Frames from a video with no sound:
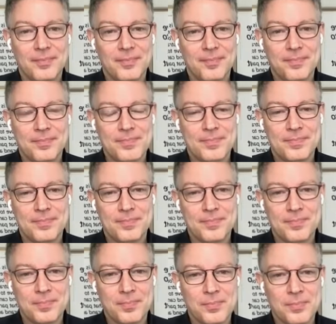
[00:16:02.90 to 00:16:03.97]

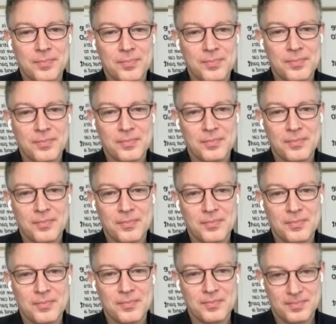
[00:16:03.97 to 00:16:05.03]

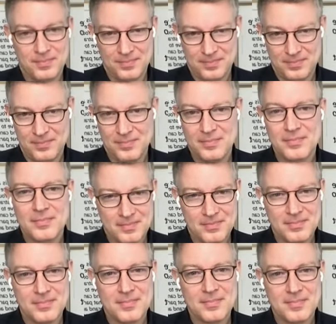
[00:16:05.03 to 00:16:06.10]

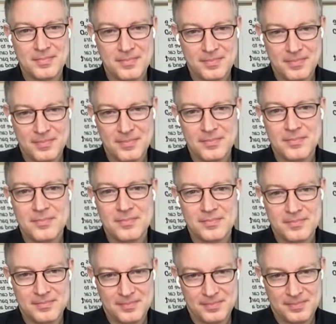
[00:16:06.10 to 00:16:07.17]

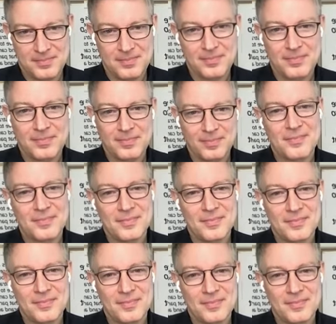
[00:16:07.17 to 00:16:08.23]

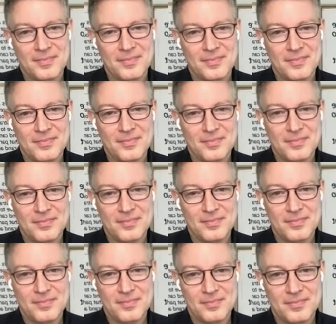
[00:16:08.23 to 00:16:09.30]

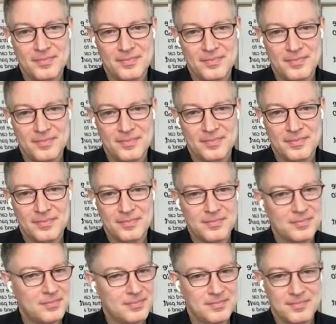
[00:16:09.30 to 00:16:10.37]

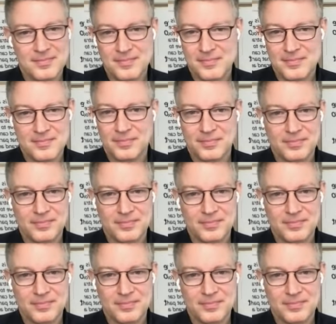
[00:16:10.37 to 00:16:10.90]
The person shown says nothing.